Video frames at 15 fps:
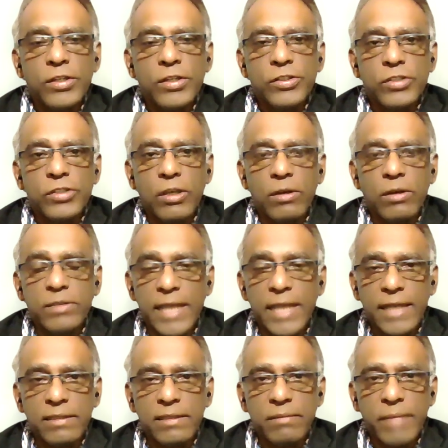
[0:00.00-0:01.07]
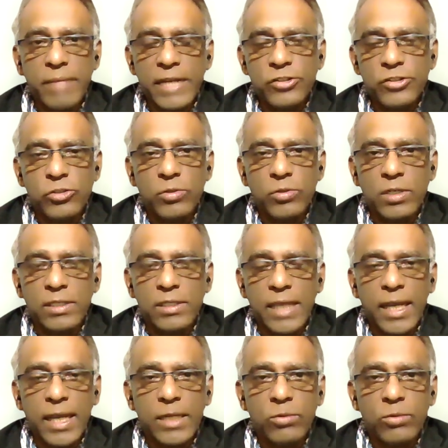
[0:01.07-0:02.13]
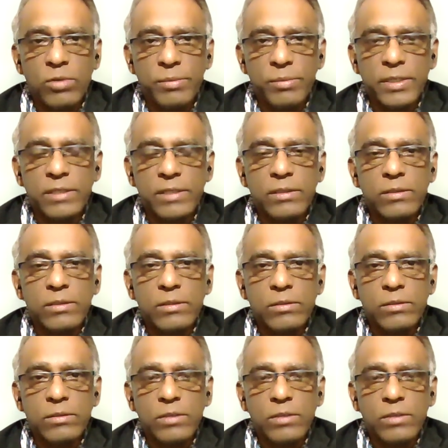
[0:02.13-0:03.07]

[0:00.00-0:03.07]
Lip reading: So that made sure that women